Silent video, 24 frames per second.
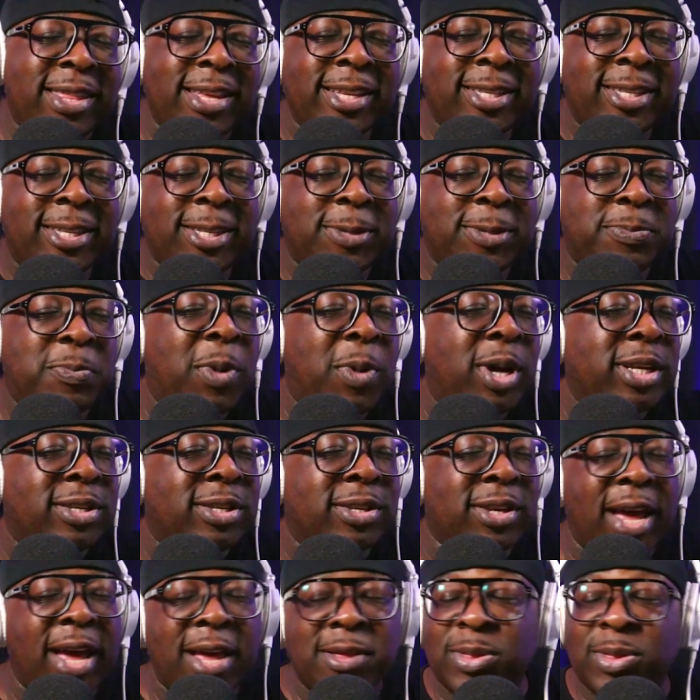this is
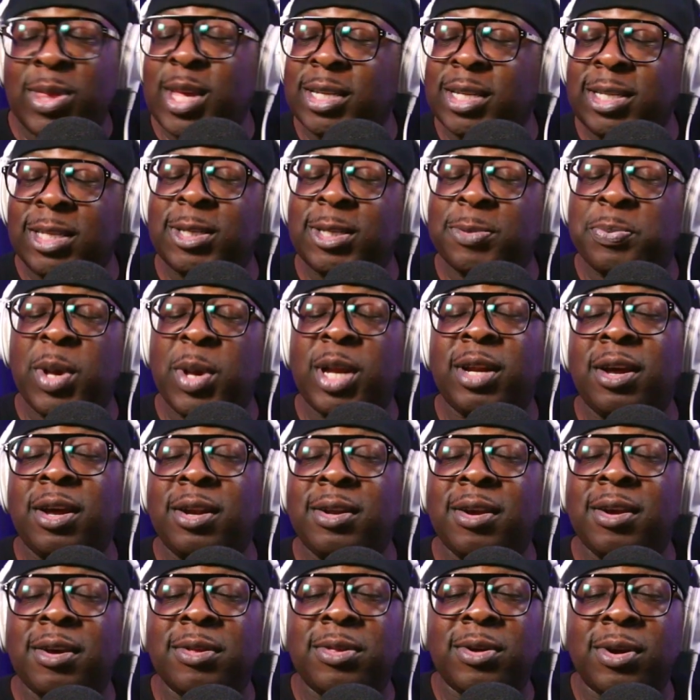Muscle, and this has been
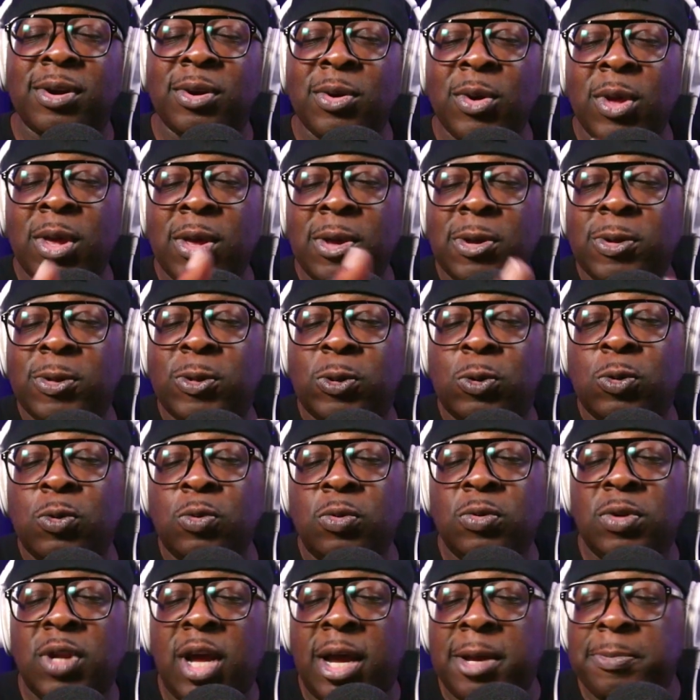another
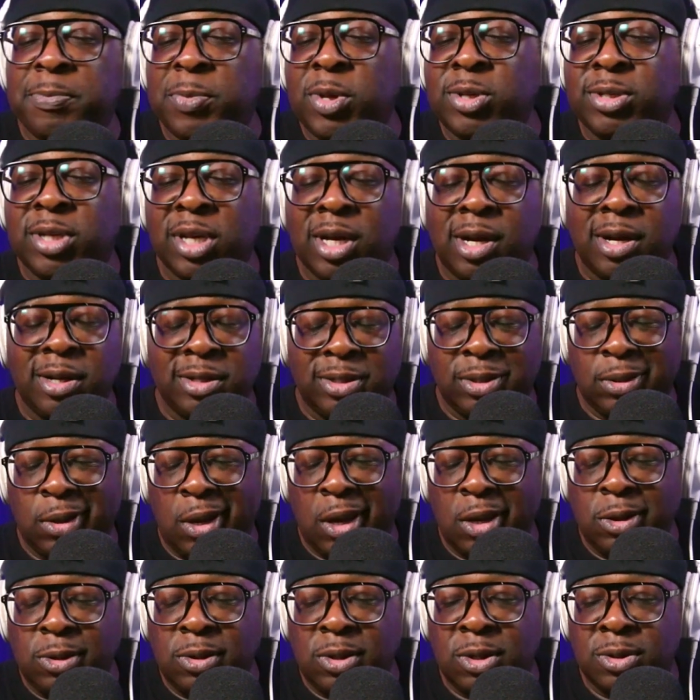Two Lined Music Hut's
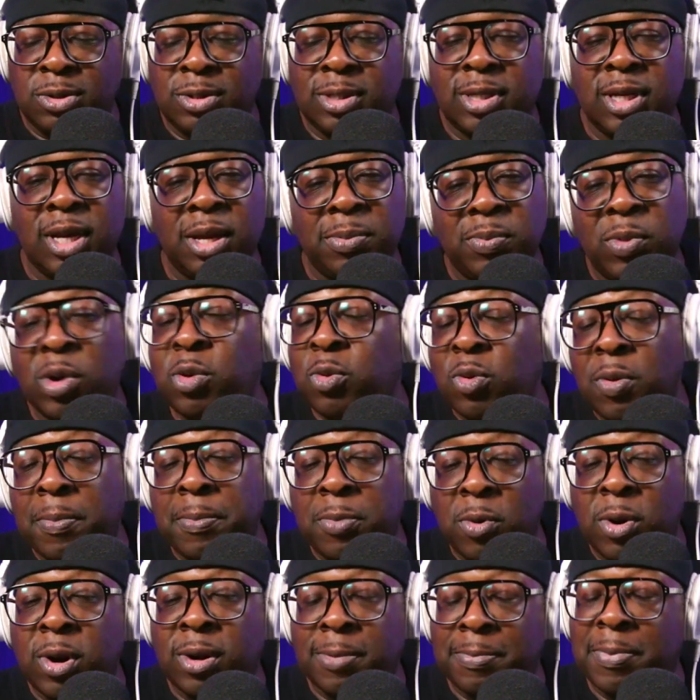Entertainment
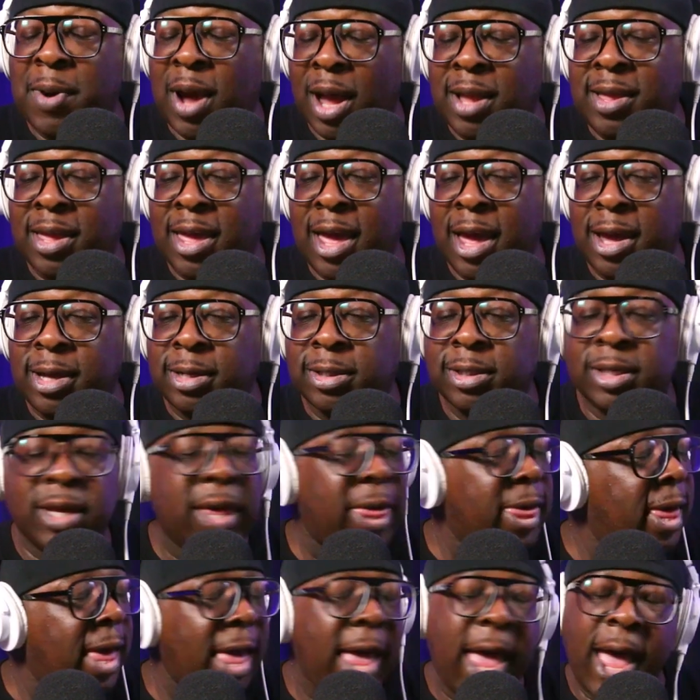Report podcast,
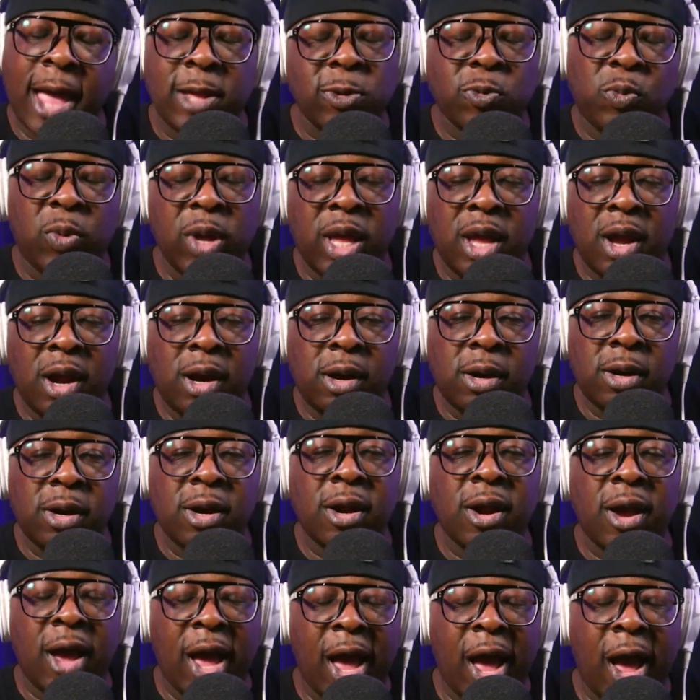and we are
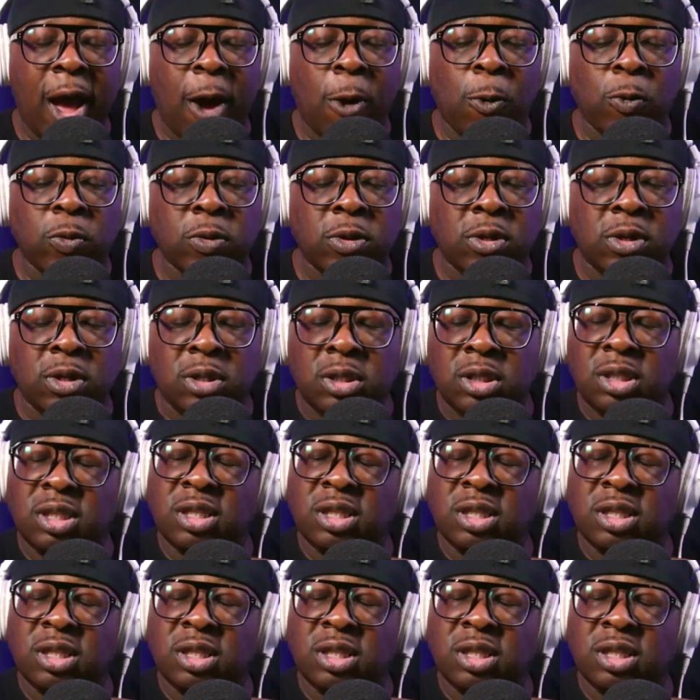out.